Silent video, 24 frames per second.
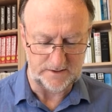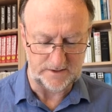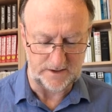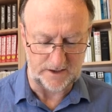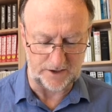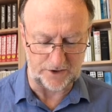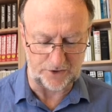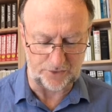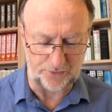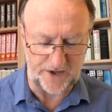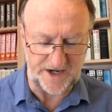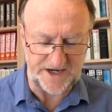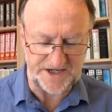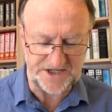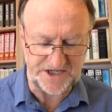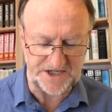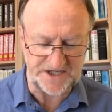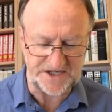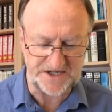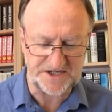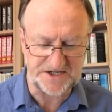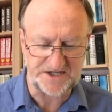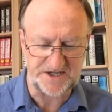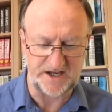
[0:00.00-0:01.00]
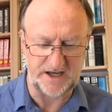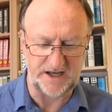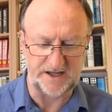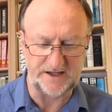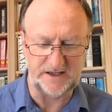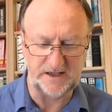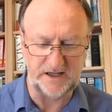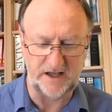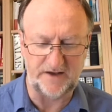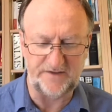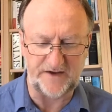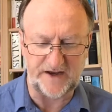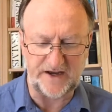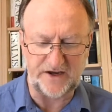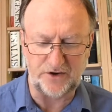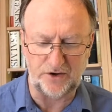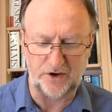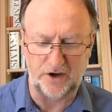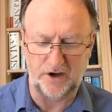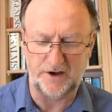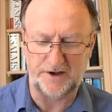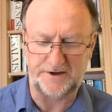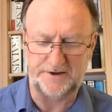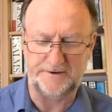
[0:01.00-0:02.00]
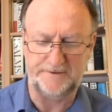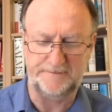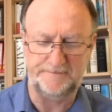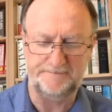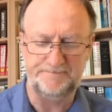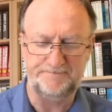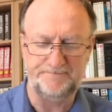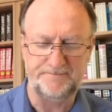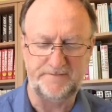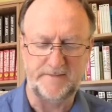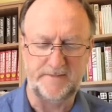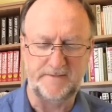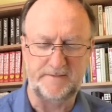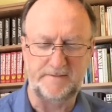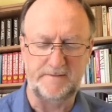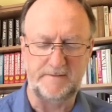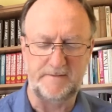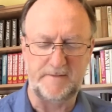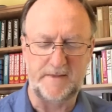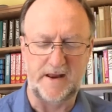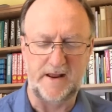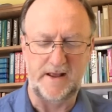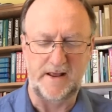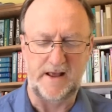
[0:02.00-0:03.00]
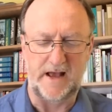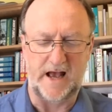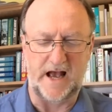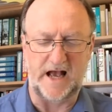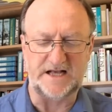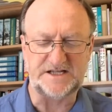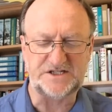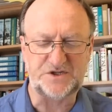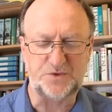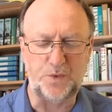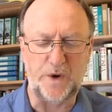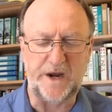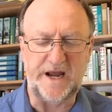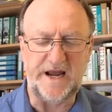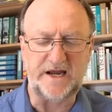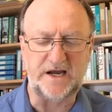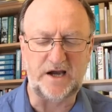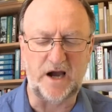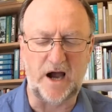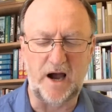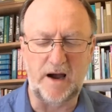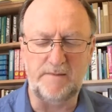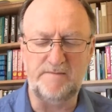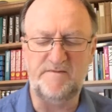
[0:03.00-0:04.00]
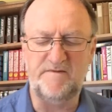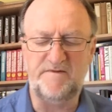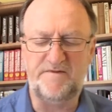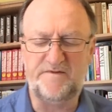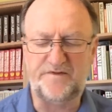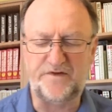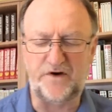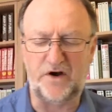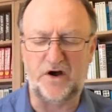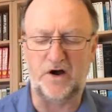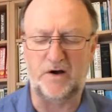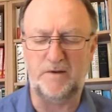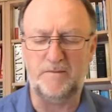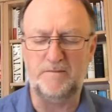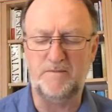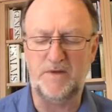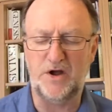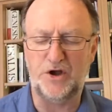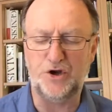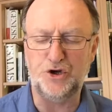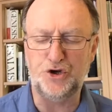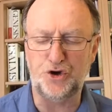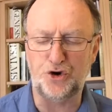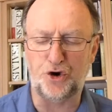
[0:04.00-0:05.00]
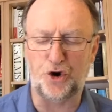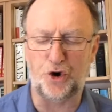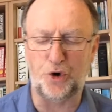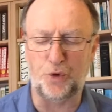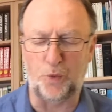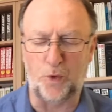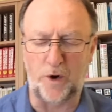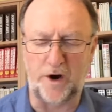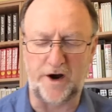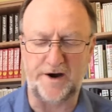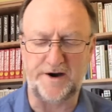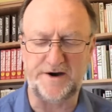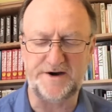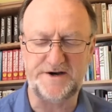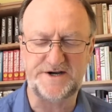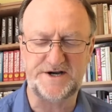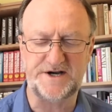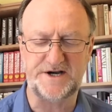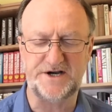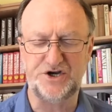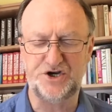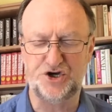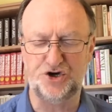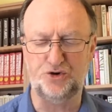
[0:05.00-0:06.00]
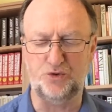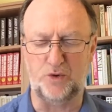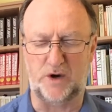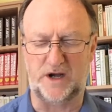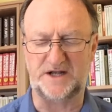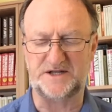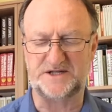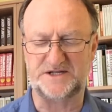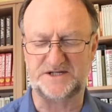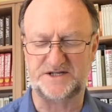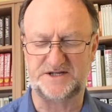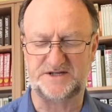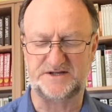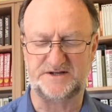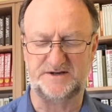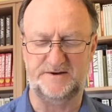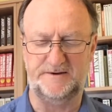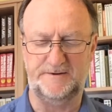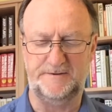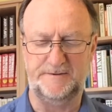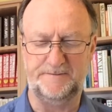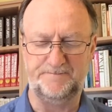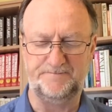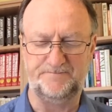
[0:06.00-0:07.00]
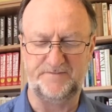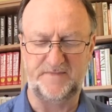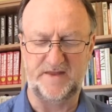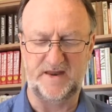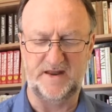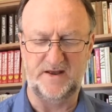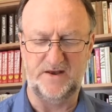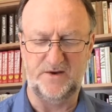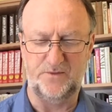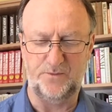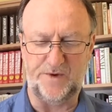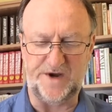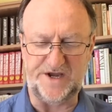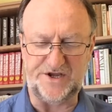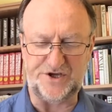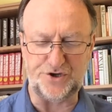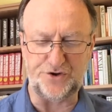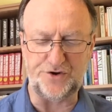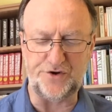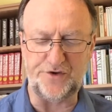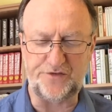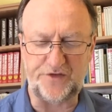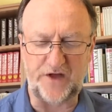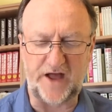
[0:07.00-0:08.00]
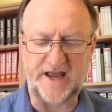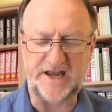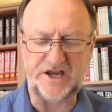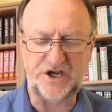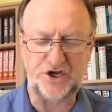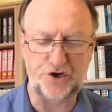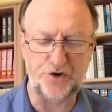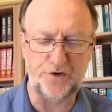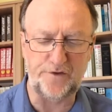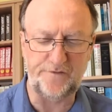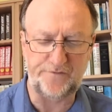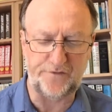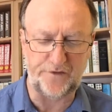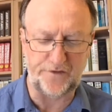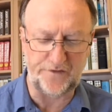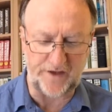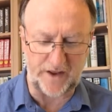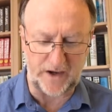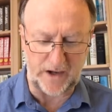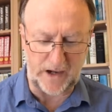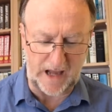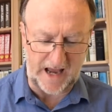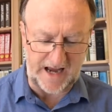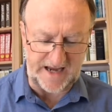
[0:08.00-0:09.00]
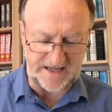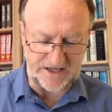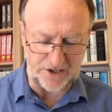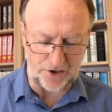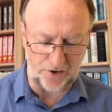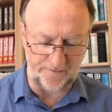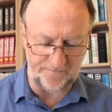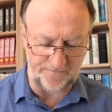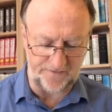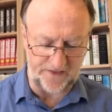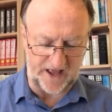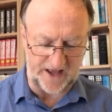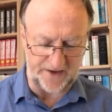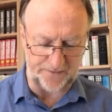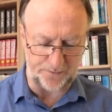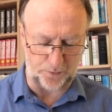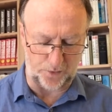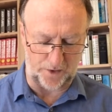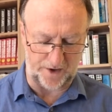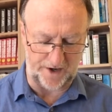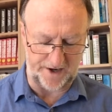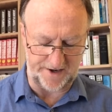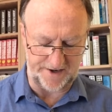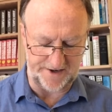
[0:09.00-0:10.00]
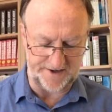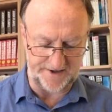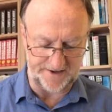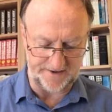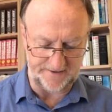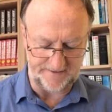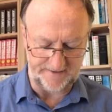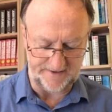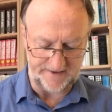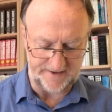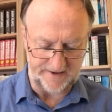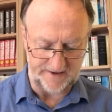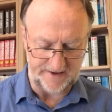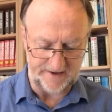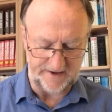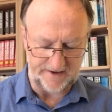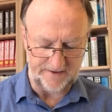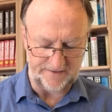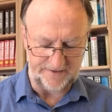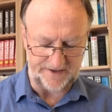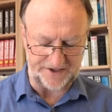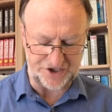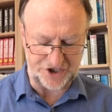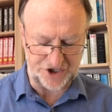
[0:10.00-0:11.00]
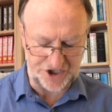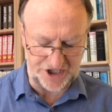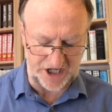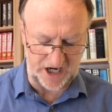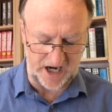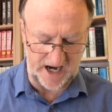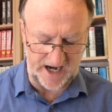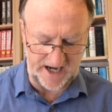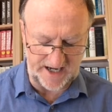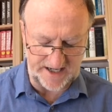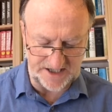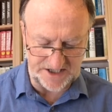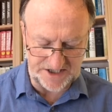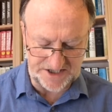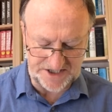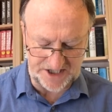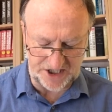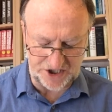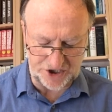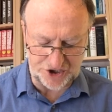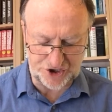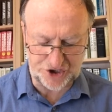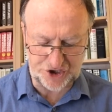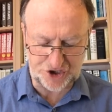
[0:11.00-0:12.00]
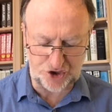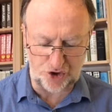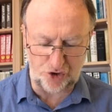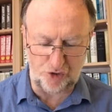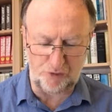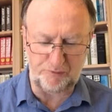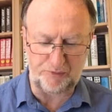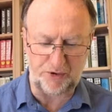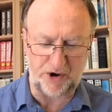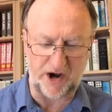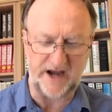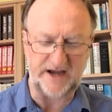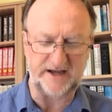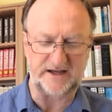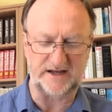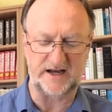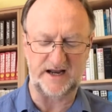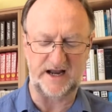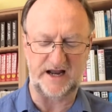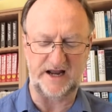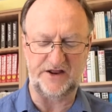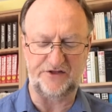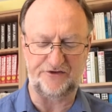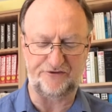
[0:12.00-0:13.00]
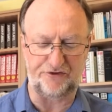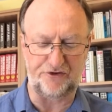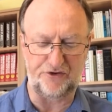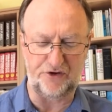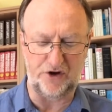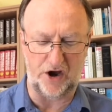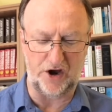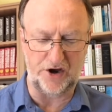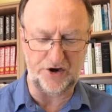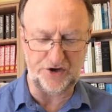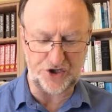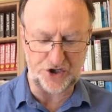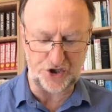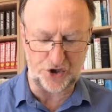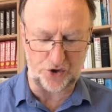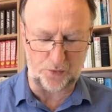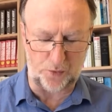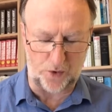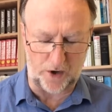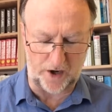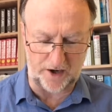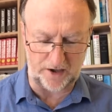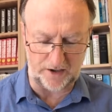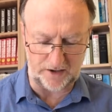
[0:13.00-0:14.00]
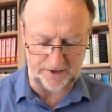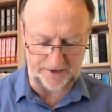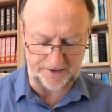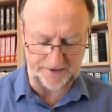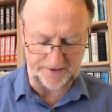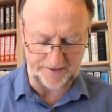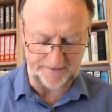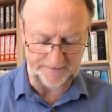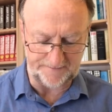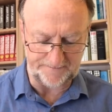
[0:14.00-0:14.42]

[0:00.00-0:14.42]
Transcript: Our gracious and loving God, as we come from your word to us, we do thank you for the light of that word that shines so brightly throughout your world,